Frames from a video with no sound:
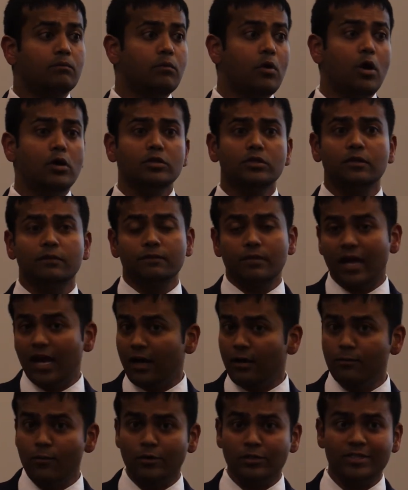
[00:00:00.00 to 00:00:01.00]

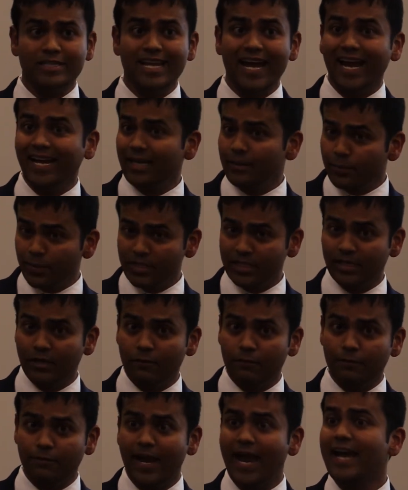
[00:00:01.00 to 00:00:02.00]
90%
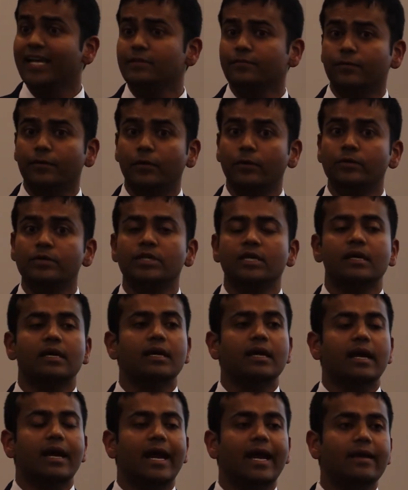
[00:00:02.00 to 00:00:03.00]
of fast foods,
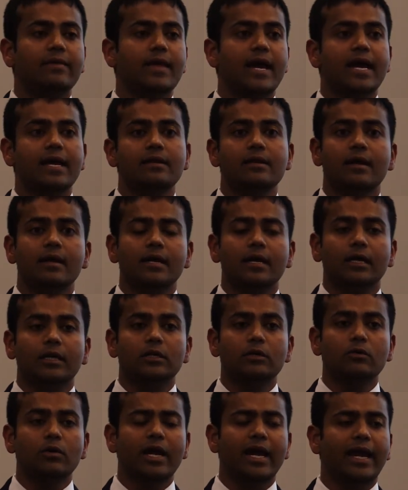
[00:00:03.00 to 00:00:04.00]
and then
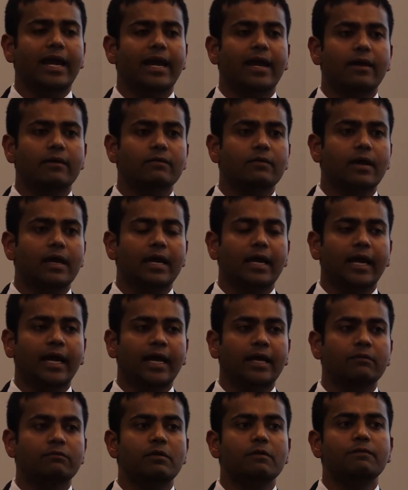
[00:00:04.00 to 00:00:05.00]
you have
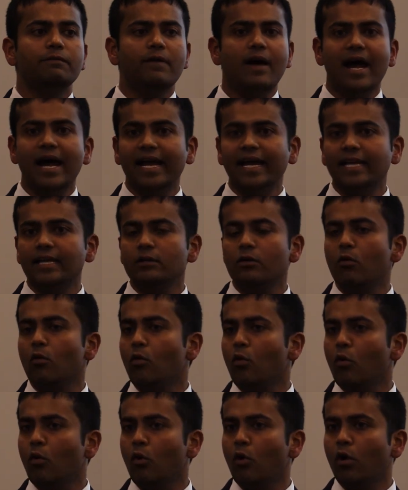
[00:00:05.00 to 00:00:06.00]
a refined
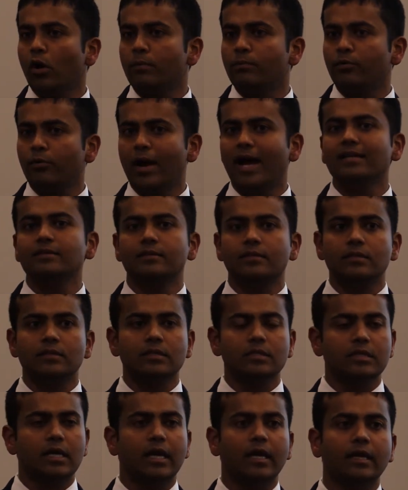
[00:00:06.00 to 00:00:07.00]
or
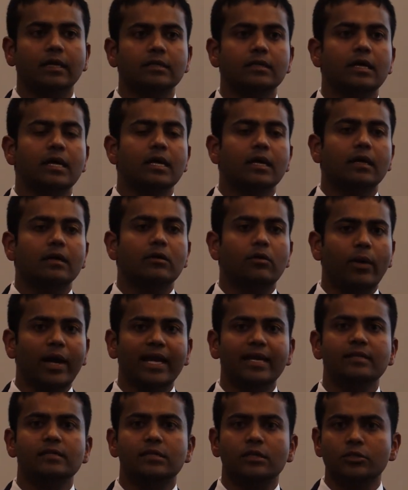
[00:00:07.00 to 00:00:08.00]
processed
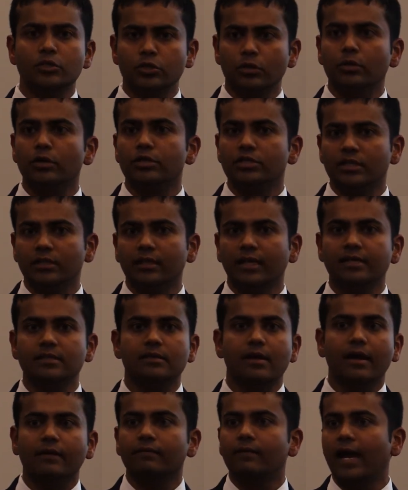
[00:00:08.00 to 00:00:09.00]
grains and sugars and
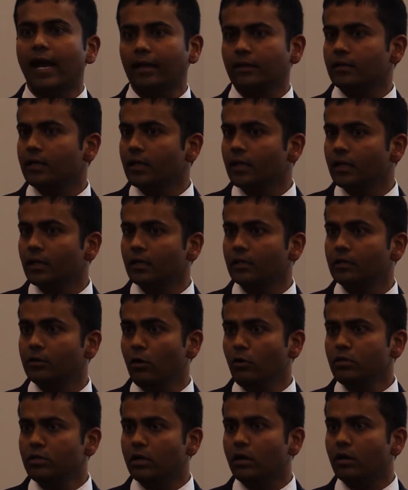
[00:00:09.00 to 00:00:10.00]
things like that.
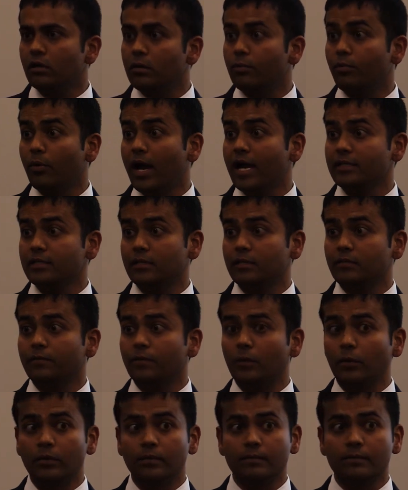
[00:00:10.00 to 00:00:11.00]
Those are the processed
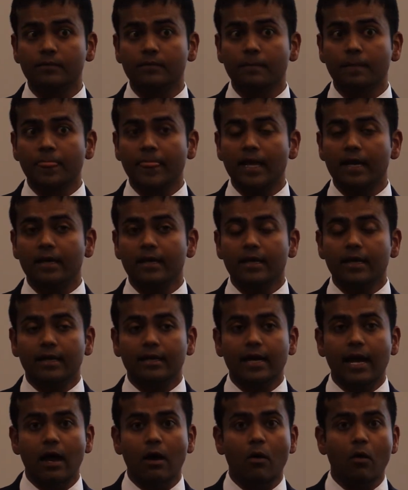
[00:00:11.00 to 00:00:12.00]
food.
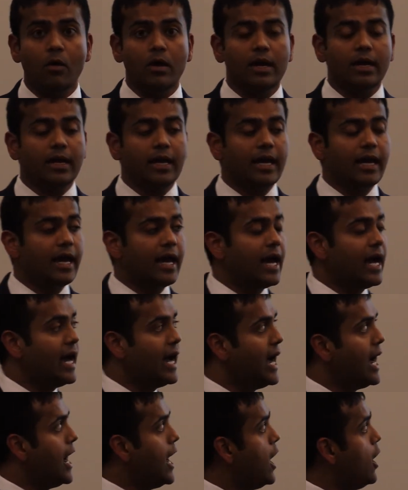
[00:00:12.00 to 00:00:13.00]
Now,
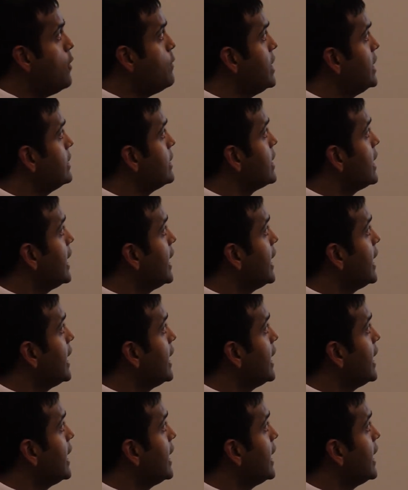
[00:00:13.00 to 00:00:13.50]
how many?